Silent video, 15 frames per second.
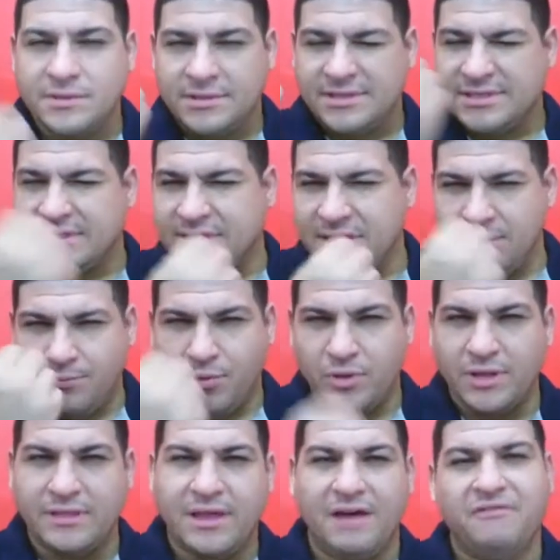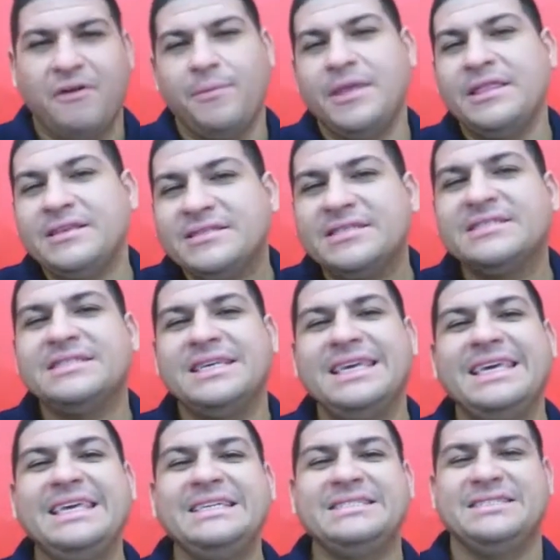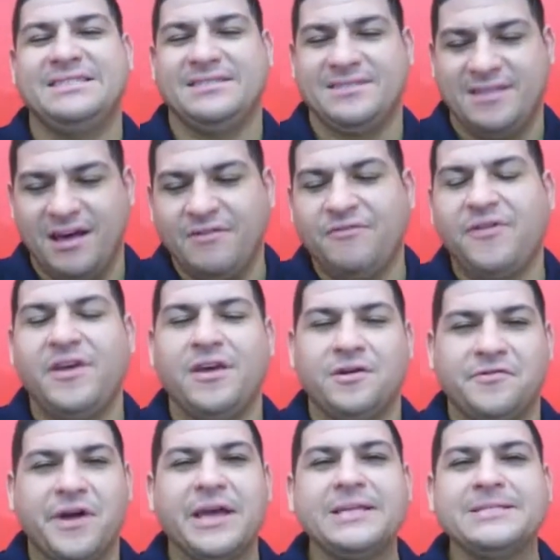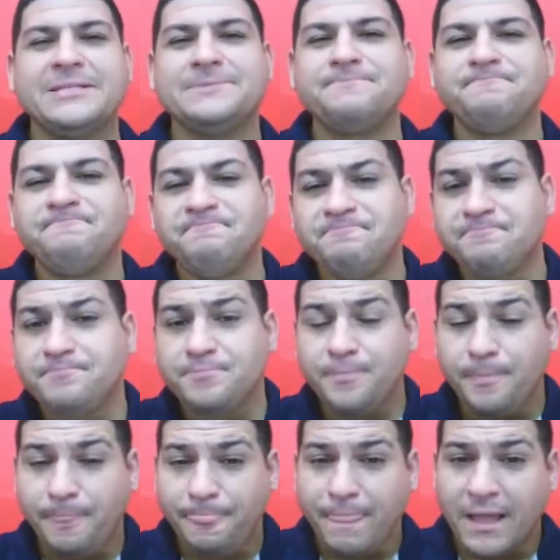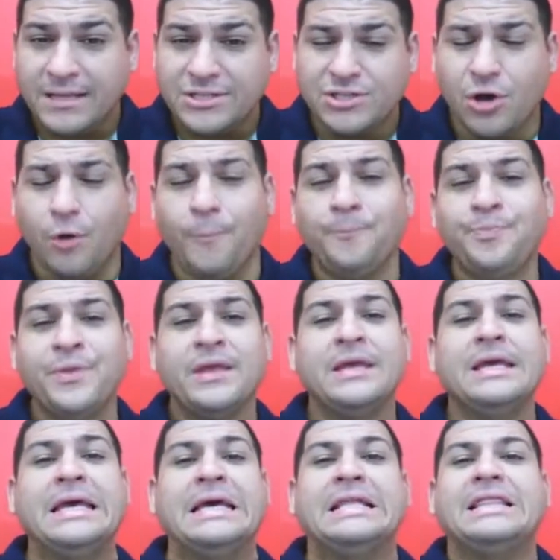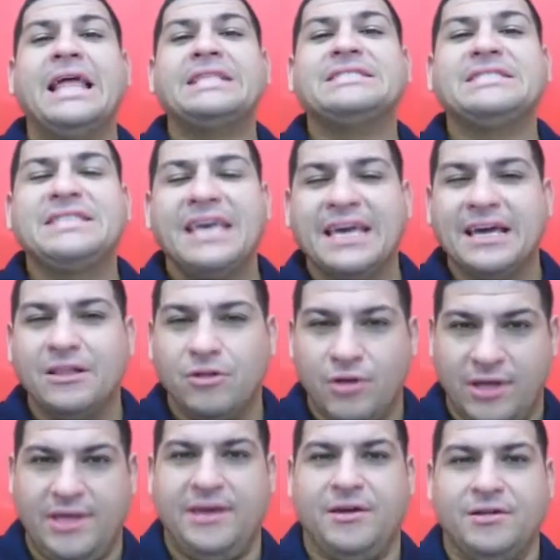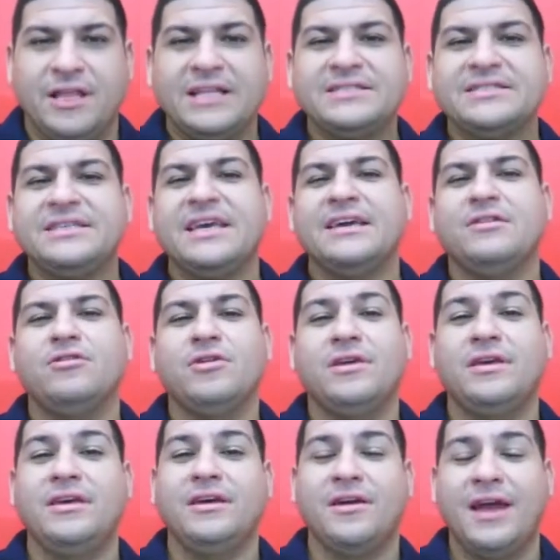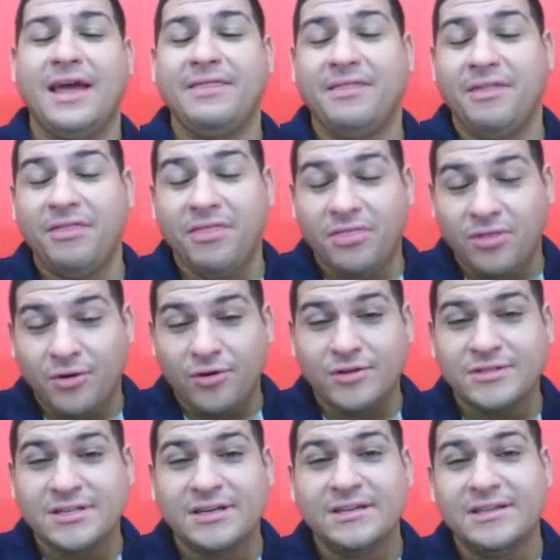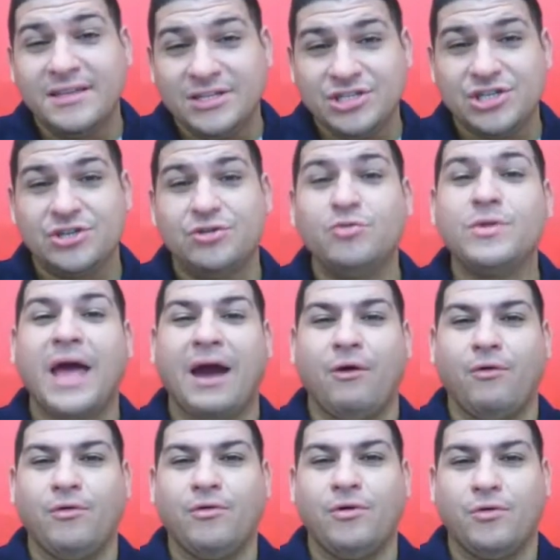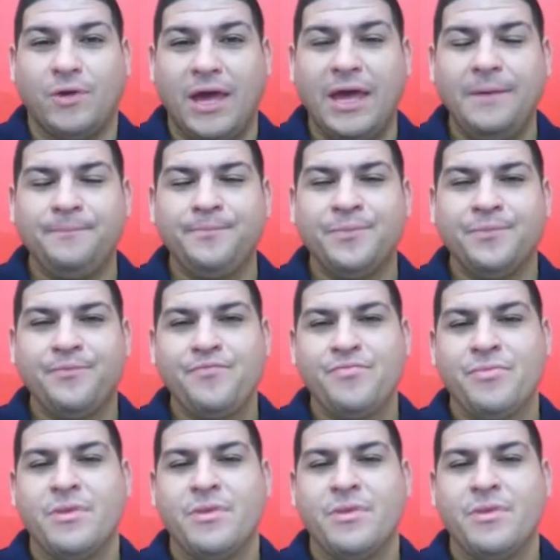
Simple enough. I mean, this is easy stuff here, right? So, let's take a look here. Let's take a look here at the third conditional now, okay?